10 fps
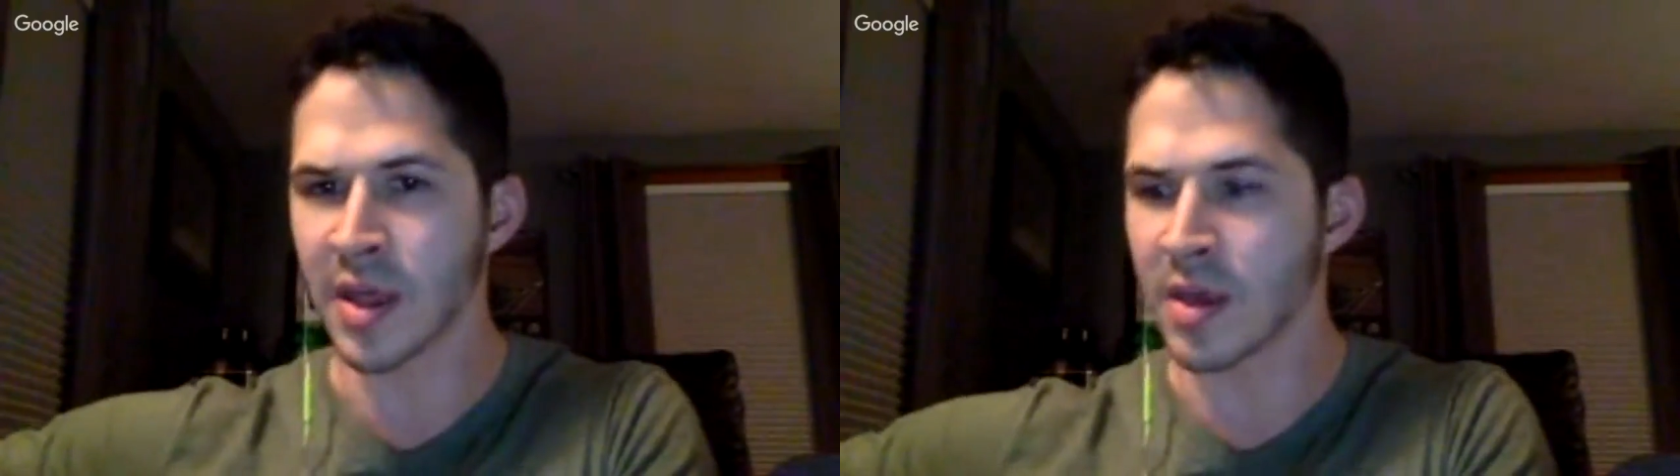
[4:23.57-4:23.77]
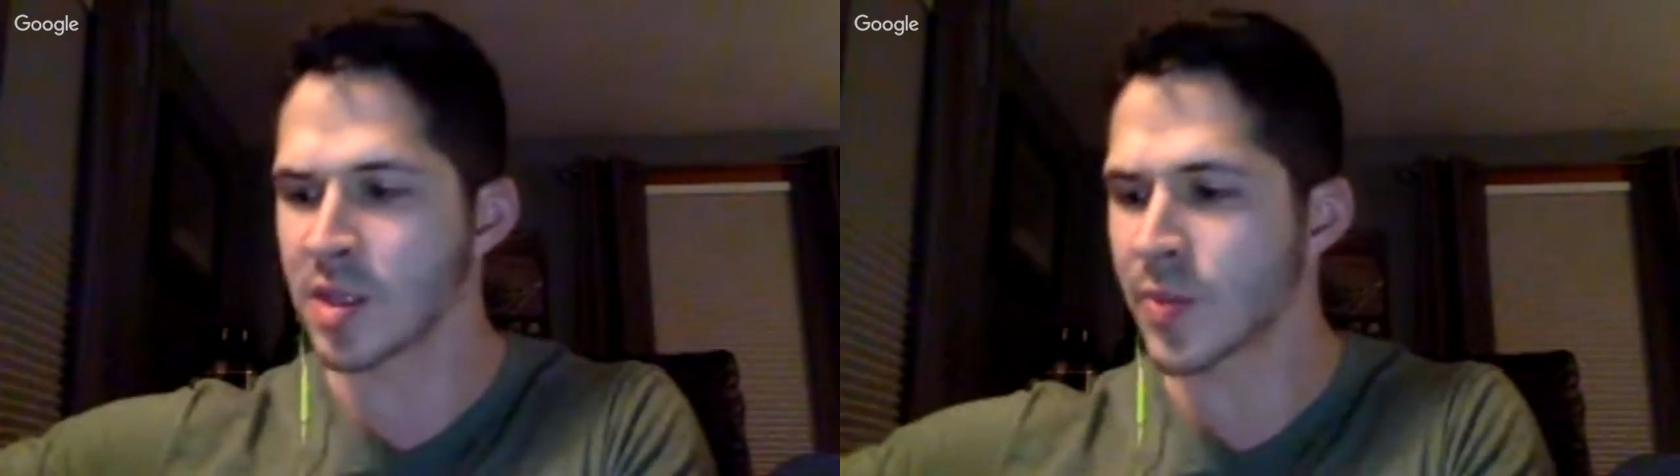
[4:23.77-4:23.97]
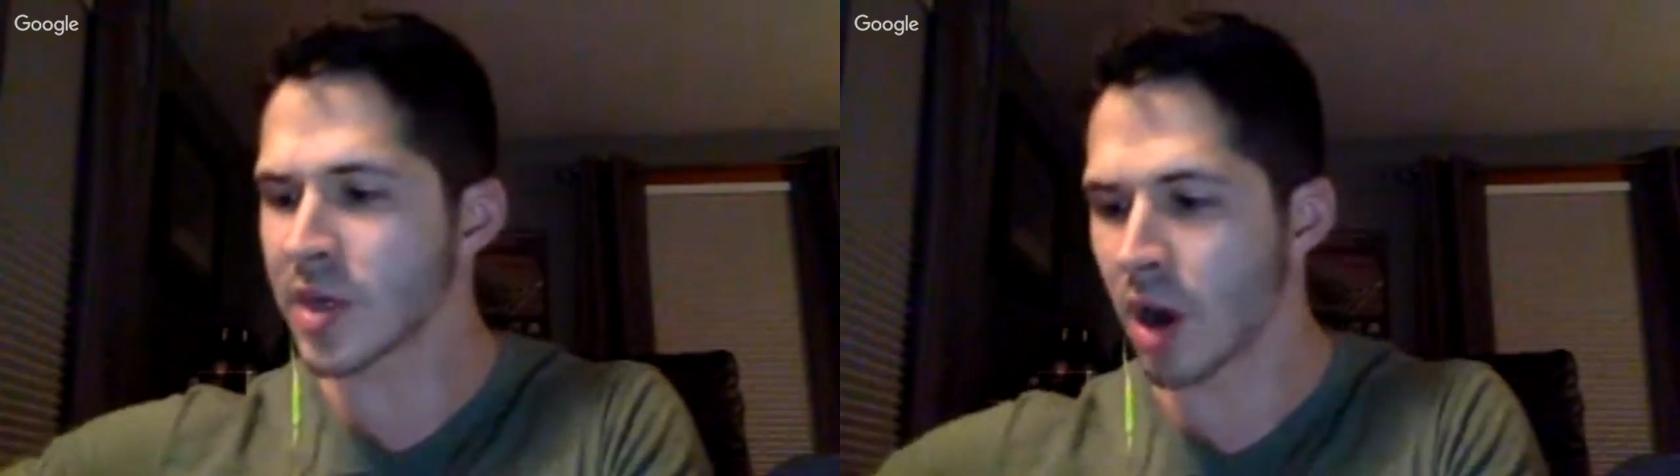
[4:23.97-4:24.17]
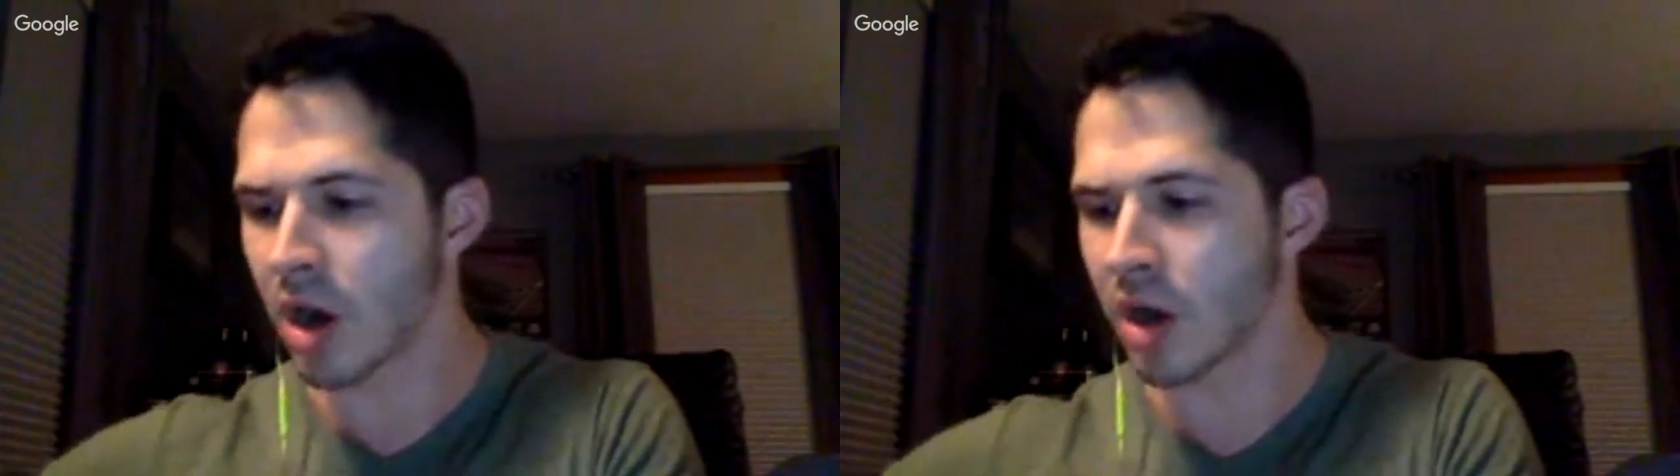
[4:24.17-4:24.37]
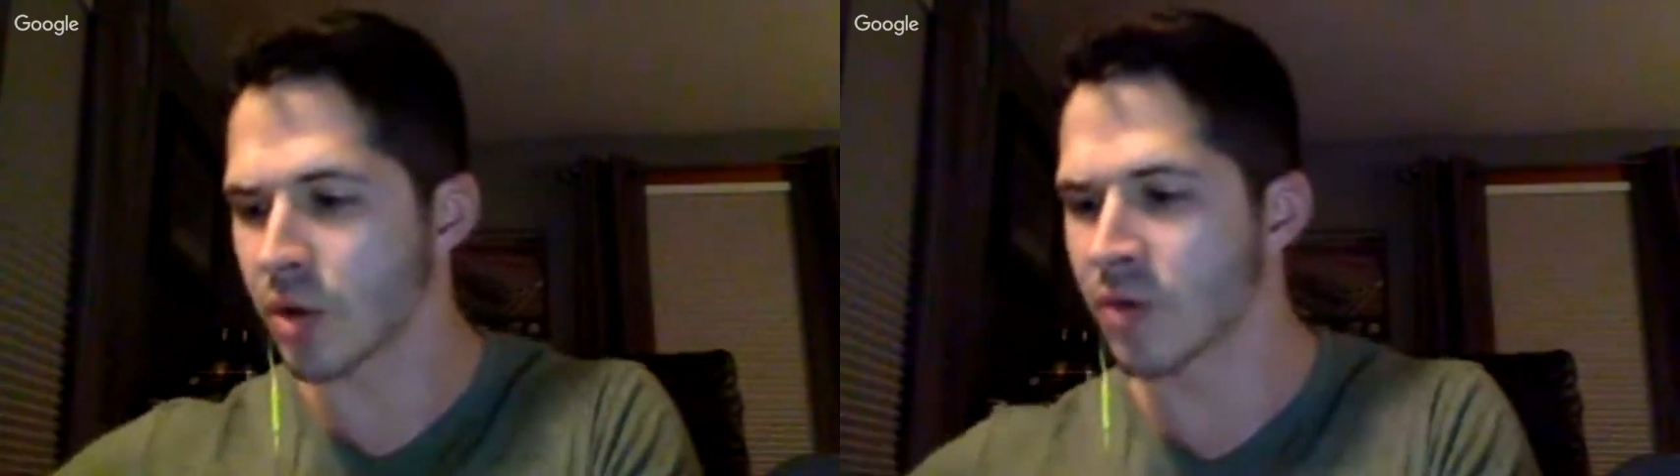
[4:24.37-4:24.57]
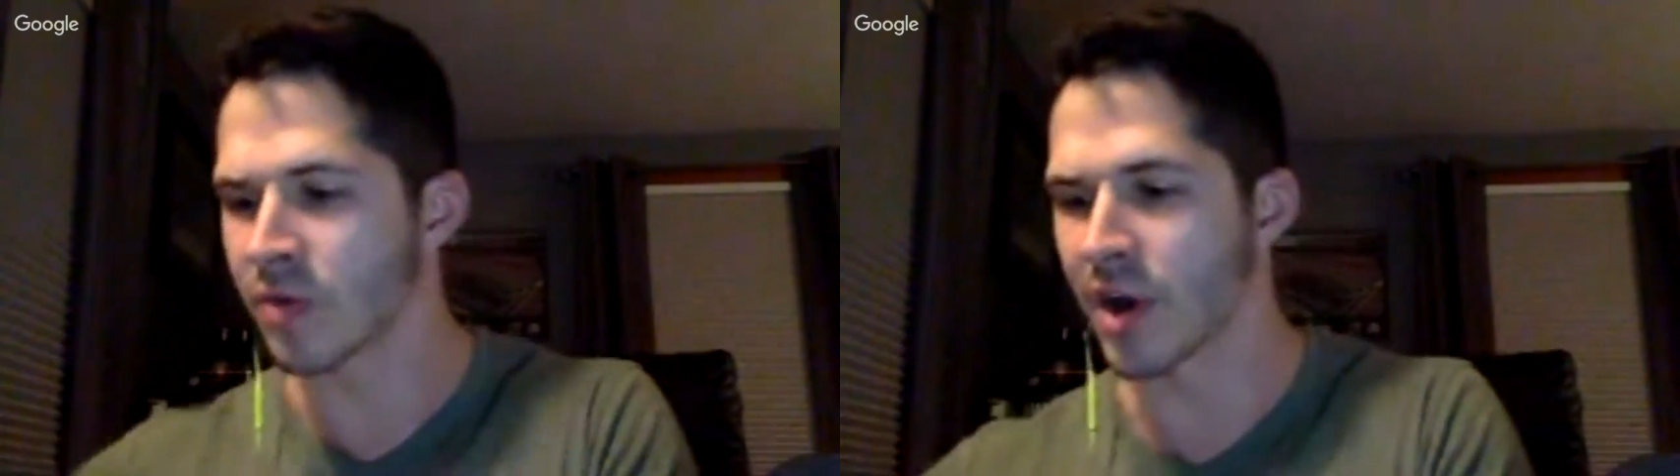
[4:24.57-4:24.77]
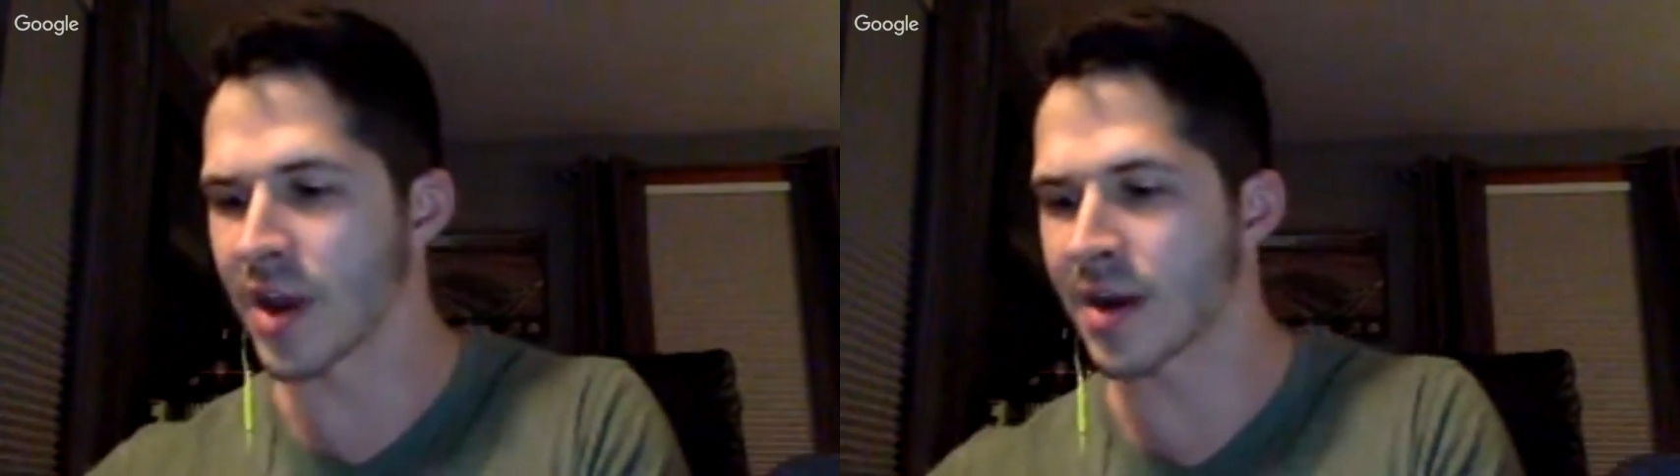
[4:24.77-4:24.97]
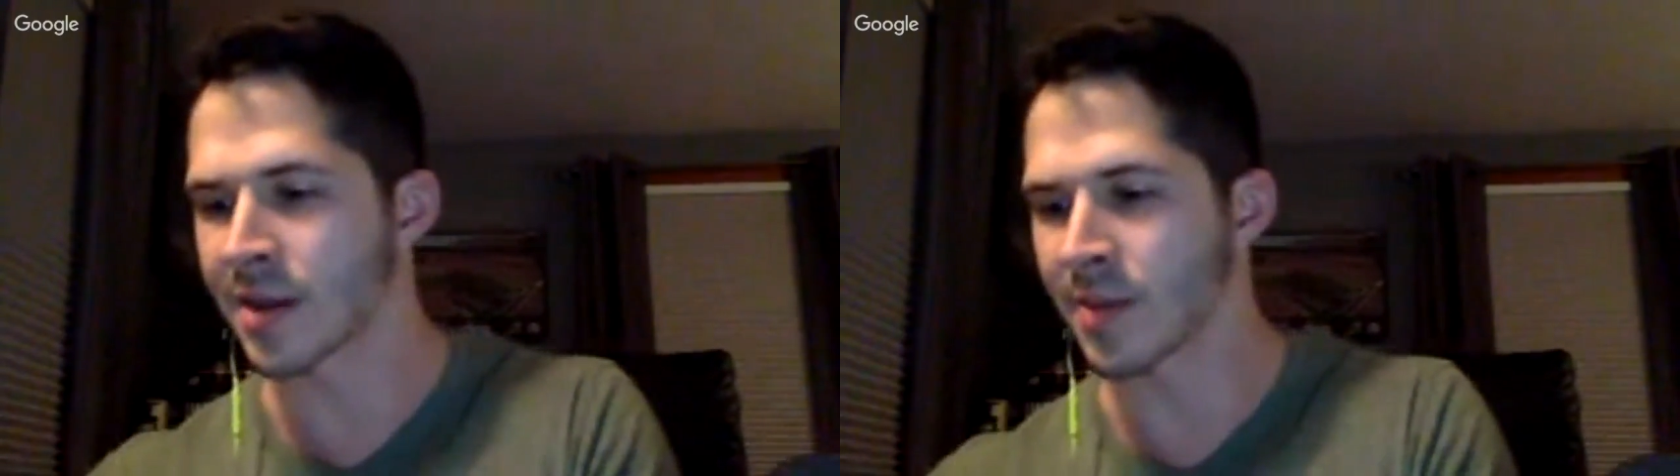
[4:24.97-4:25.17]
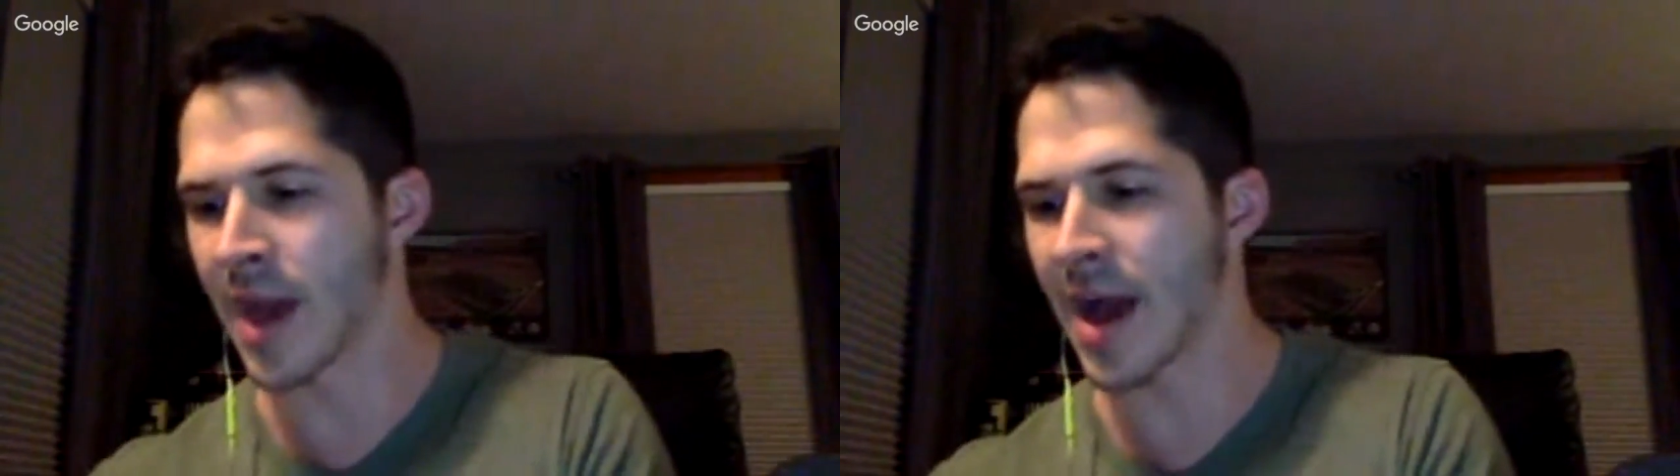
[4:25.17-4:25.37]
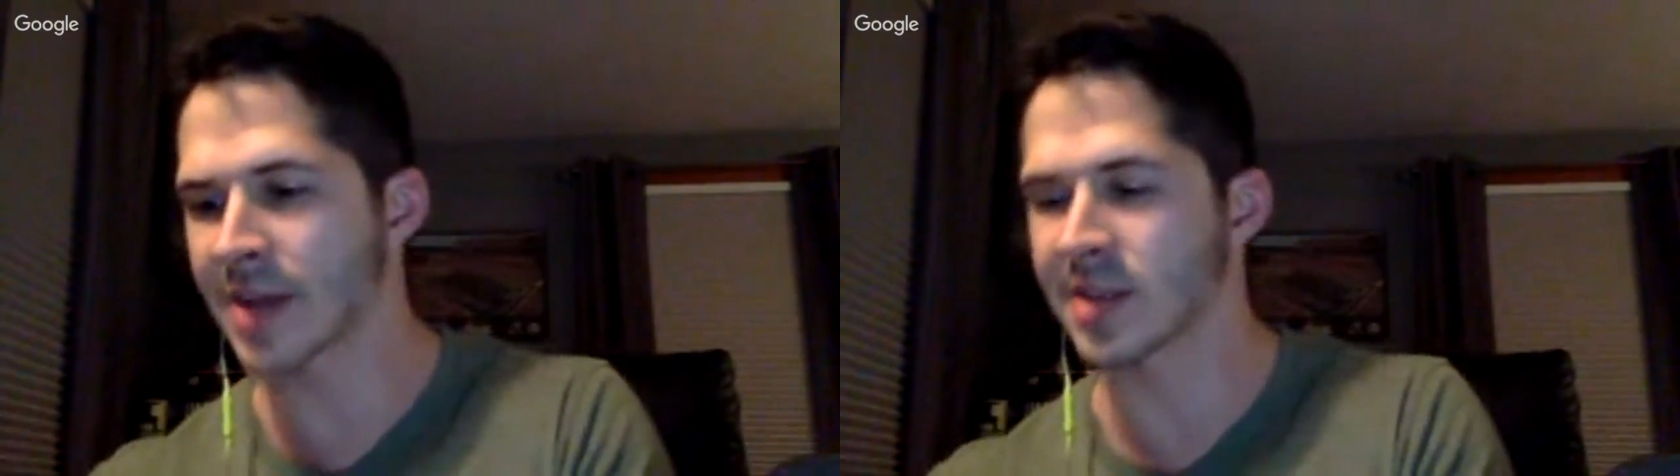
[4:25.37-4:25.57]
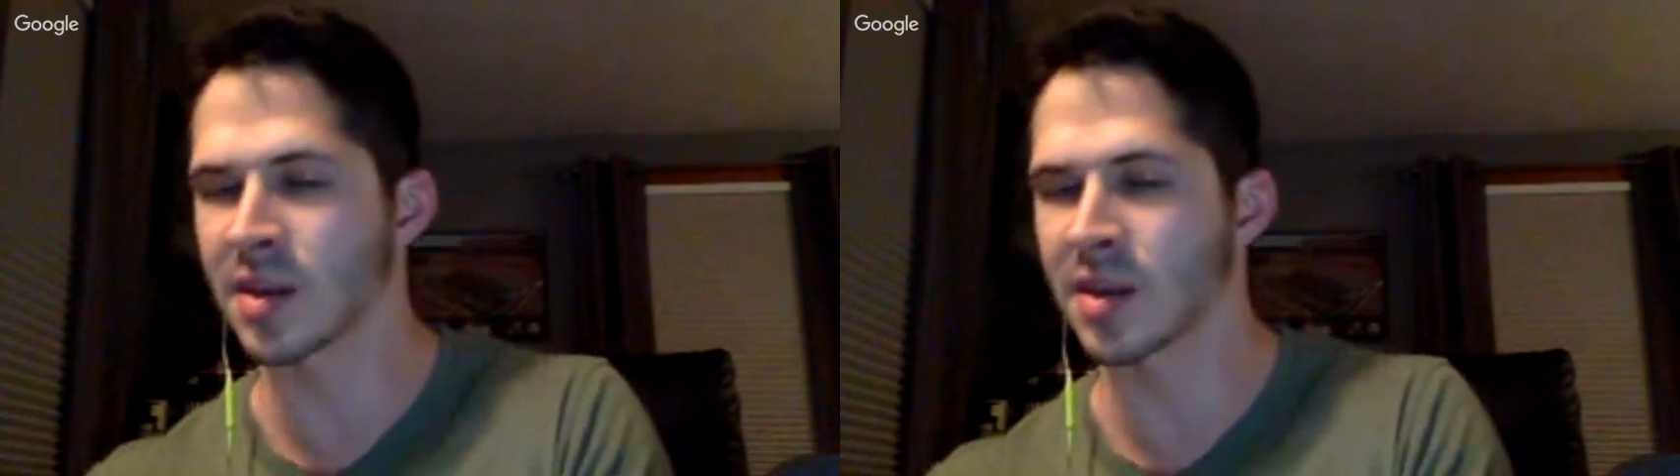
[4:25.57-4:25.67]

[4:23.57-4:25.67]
Like, he's been called overrated in the past,